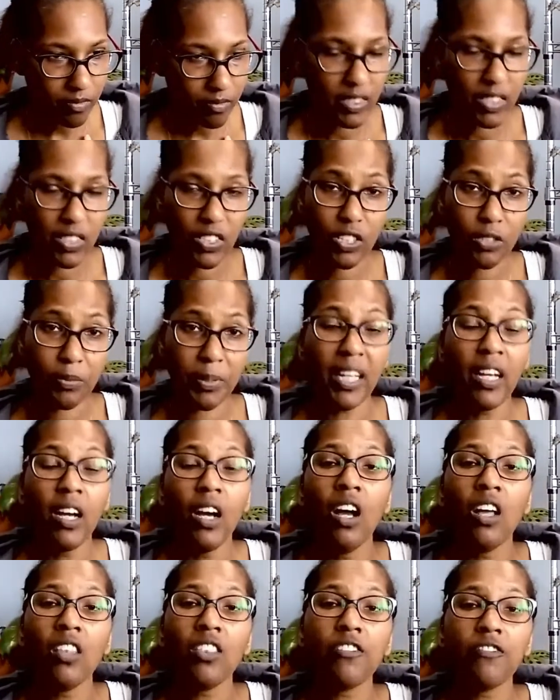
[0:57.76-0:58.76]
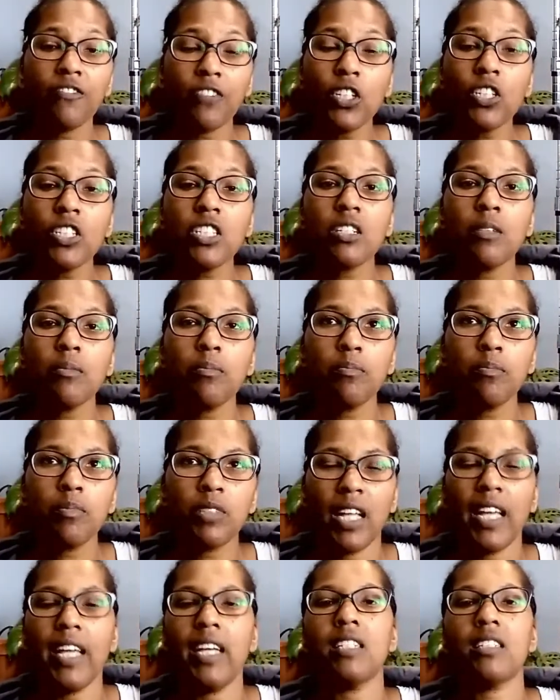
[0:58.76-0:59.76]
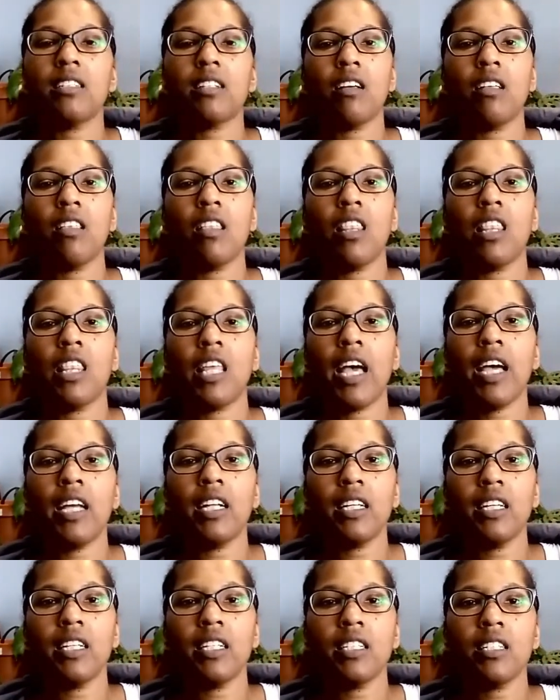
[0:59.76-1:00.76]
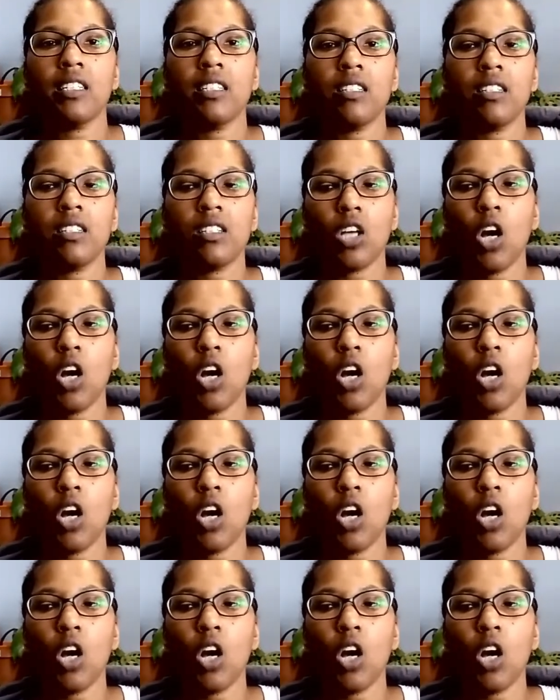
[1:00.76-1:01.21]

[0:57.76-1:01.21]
excuse me. The first plant that is